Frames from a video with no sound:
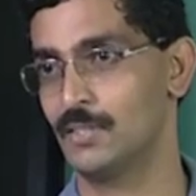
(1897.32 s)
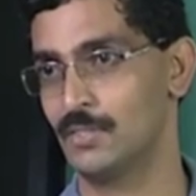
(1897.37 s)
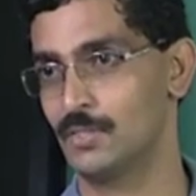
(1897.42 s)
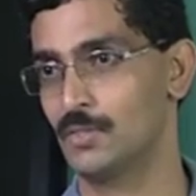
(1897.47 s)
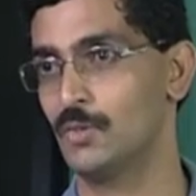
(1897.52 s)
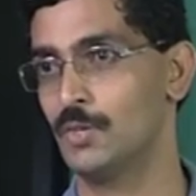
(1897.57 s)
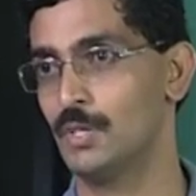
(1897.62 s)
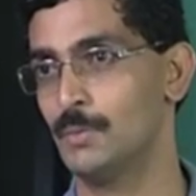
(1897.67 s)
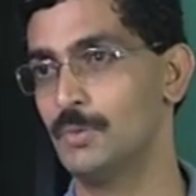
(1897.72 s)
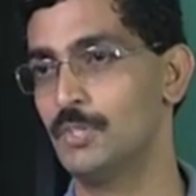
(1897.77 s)

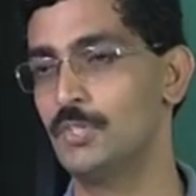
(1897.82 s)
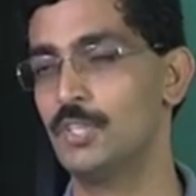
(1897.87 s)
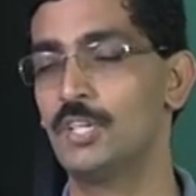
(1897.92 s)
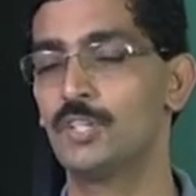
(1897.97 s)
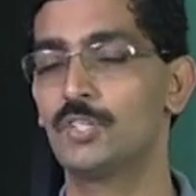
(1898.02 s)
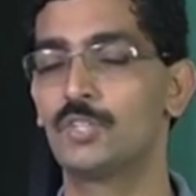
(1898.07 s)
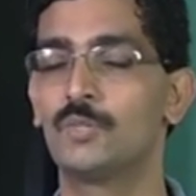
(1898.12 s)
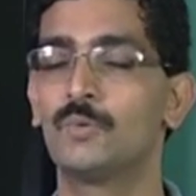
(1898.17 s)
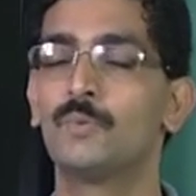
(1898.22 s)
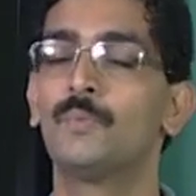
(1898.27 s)
going to be
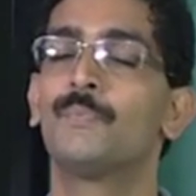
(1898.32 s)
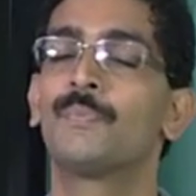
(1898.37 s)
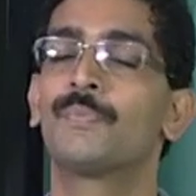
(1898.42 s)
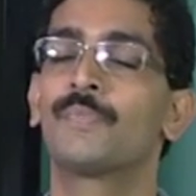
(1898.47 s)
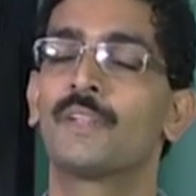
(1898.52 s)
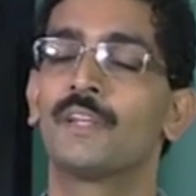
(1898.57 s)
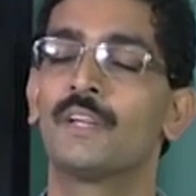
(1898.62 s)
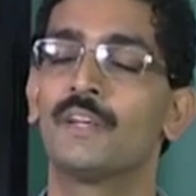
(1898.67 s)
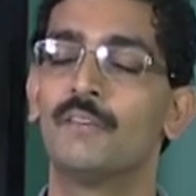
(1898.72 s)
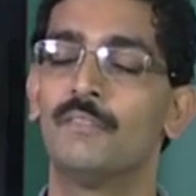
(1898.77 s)
changed to
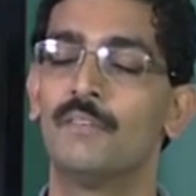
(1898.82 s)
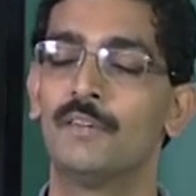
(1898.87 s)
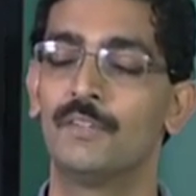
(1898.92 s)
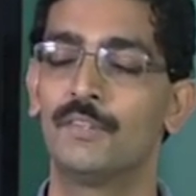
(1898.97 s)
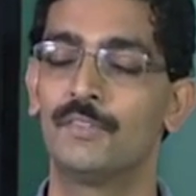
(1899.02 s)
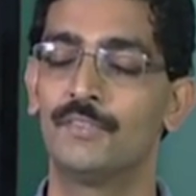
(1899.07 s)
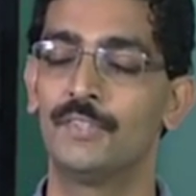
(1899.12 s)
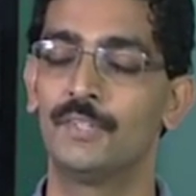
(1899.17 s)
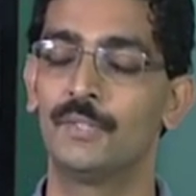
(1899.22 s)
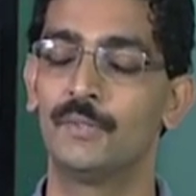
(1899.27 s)
1
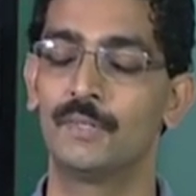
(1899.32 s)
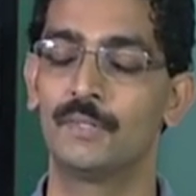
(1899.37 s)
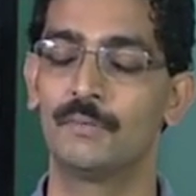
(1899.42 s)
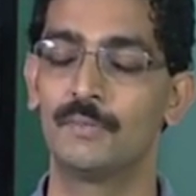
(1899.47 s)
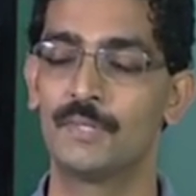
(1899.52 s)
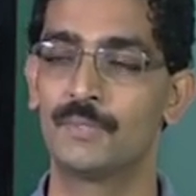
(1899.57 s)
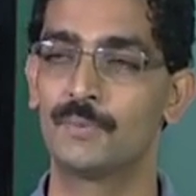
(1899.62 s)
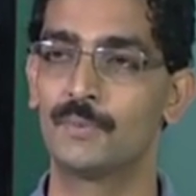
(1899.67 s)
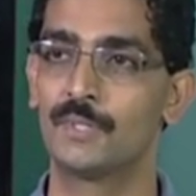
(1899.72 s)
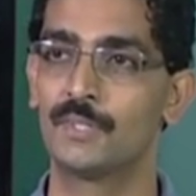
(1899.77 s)
or 0 or
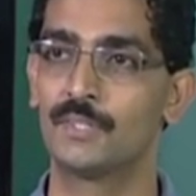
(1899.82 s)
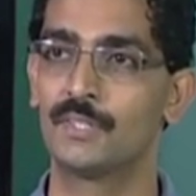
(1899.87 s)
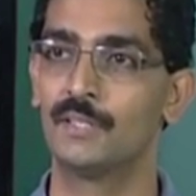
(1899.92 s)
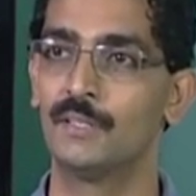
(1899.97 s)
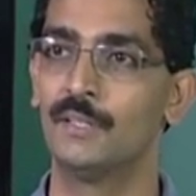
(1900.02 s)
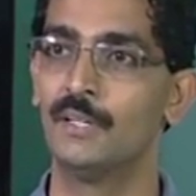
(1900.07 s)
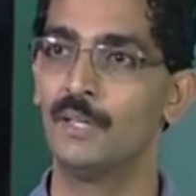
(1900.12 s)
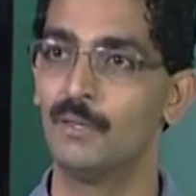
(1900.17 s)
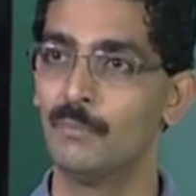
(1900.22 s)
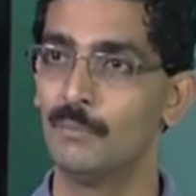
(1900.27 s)
vice versa.
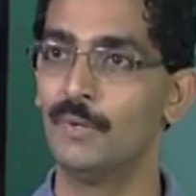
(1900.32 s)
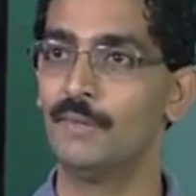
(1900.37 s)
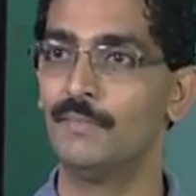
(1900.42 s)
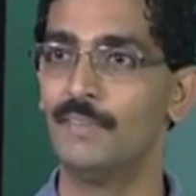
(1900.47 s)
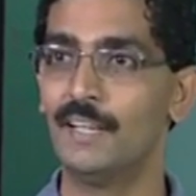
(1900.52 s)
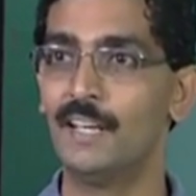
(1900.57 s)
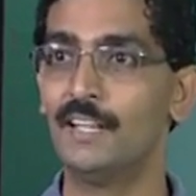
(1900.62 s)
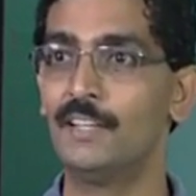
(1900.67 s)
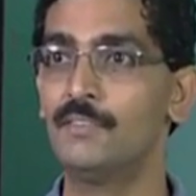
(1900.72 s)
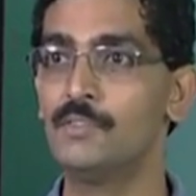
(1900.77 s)
But
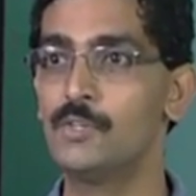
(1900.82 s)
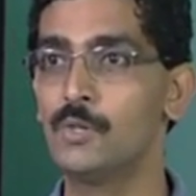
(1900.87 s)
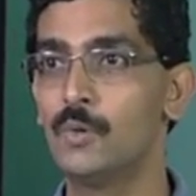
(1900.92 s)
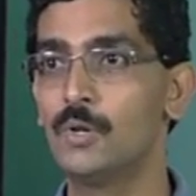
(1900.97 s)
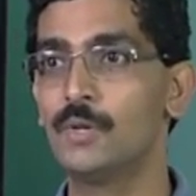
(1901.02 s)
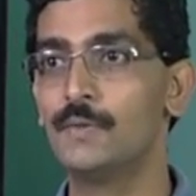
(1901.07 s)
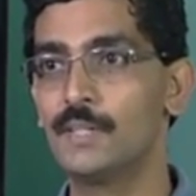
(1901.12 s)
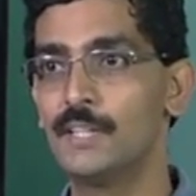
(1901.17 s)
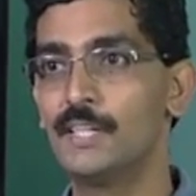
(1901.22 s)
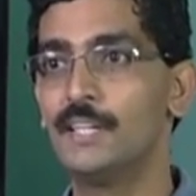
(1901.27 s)
whereas we go
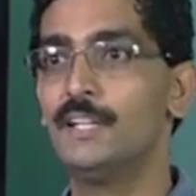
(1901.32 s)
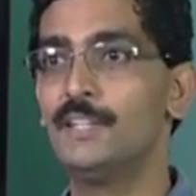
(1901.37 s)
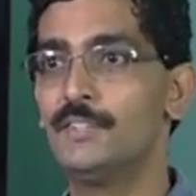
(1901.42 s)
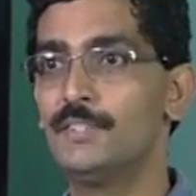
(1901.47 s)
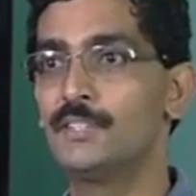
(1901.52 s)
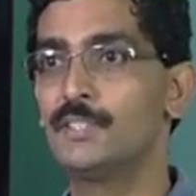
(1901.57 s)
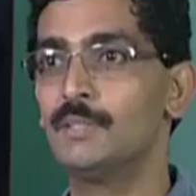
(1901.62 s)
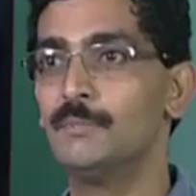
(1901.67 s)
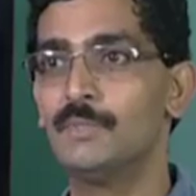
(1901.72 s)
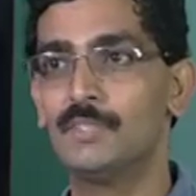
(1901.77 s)
to a real
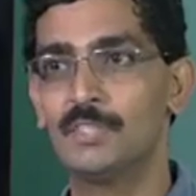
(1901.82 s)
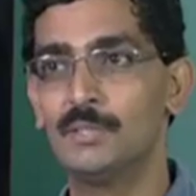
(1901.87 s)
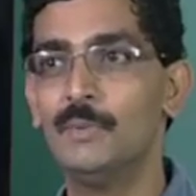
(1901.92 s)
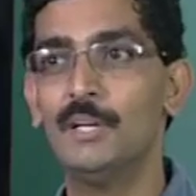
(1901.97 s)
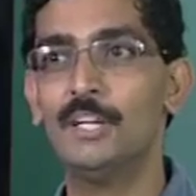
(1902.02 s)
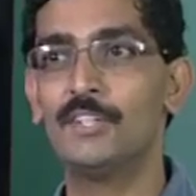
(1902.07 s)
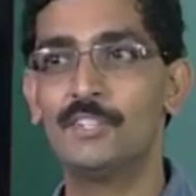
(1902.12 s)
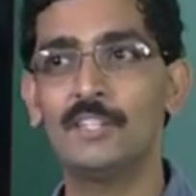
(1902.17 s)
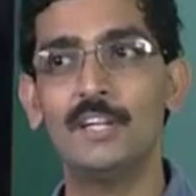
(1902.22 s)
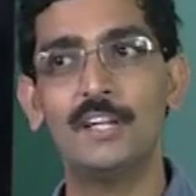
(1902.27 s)
system in
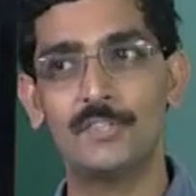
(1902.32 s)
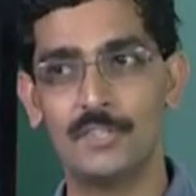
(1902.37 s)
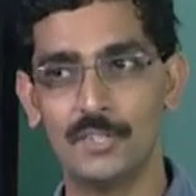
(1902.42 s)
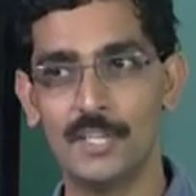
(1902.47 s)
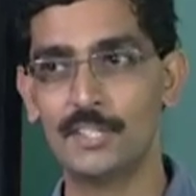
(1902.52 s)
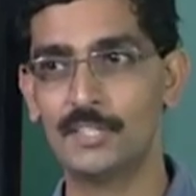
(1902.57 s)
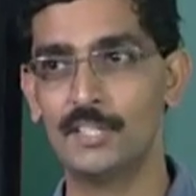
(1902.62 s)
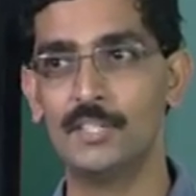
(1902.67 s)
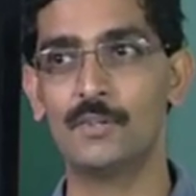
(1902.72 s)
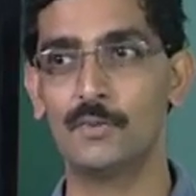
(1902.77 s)
simulation also,
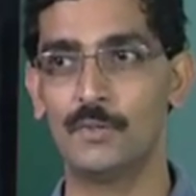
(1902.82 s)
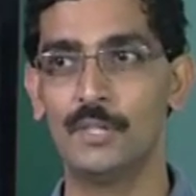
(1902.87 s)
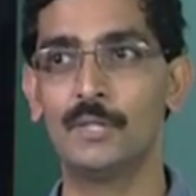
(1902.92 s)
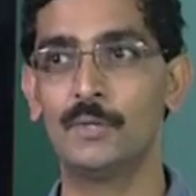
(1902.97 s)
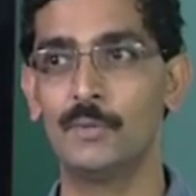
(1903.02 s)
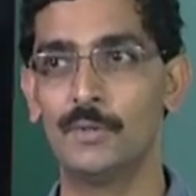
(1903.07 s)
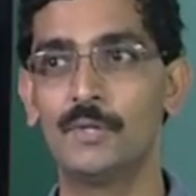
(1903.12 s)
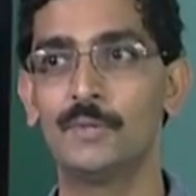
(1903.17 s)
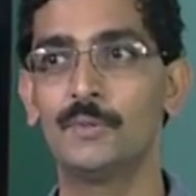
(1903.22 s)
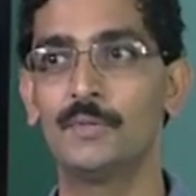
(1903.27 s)
actually you are only
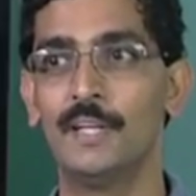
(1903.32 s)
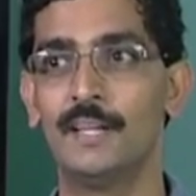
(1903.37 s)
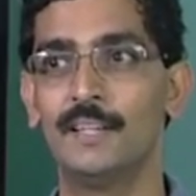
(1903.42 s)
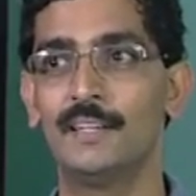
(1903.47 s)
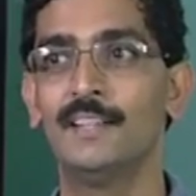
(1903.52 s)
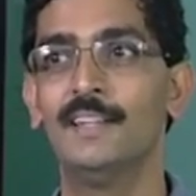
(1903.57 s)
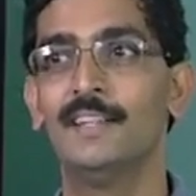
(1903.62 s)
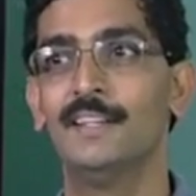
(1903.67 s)
going to do that.